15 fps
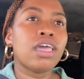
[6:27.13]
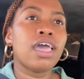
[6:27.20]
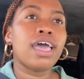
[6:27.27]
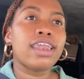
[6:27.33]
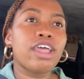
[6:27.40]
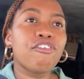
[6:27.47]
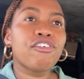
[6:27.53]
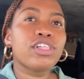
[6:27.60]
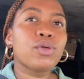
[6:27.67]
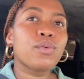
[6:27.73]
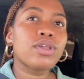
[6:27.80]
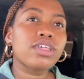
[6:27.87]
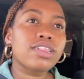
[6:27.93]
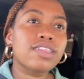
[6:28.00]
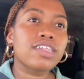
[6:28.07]
And I really
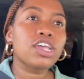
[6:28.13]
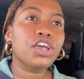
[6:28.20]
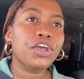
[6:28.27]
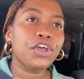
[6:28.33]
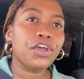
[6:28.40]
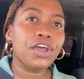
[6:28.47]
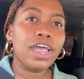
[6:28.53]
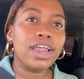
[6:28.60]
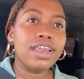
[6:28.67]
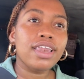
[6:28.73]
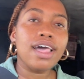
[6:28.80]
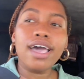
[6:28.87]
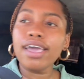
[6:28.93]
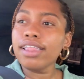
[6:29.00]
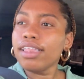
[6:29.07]
want to see her and
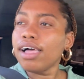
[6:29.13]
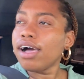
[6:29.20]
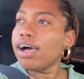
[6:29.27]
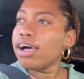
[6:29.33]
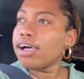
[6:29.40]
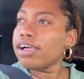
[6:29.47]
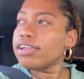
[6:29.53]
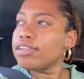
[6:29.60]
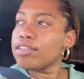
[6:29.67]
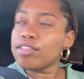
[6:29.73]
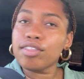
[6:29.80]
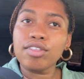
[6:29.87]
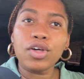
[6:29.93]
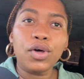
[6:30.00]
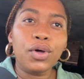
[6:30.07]
Nala,
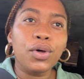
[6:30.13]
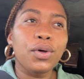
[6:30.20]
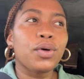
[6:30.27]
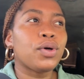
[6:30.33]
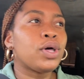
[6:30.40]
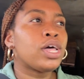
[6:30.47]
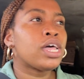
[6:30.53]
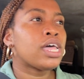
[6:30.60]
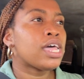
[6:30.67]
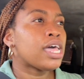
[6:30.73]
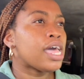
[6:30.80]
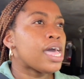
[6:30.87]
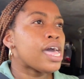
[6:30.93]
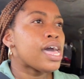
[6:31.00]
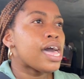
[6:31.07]
so
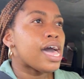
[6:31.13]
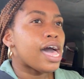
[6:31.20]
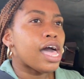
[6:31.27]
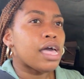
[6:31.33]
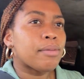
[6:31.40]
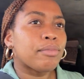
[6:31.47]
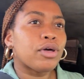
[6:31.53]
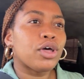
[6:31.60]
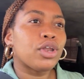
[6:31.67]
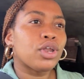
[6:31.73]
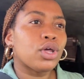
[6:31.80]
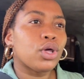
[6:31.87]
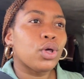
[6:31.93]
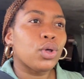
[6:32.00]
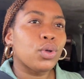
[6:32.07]
I'm gonna
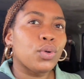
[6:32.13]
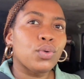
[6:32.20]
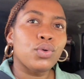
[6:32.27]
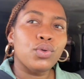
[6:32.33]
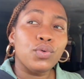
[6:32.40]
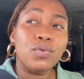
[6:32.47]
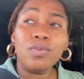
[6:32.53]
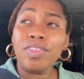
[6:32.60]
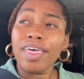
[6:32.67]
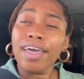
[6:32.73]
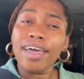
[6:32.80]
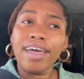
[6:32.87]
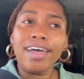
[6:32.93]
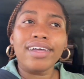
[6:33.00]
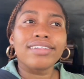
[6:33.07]
go do that.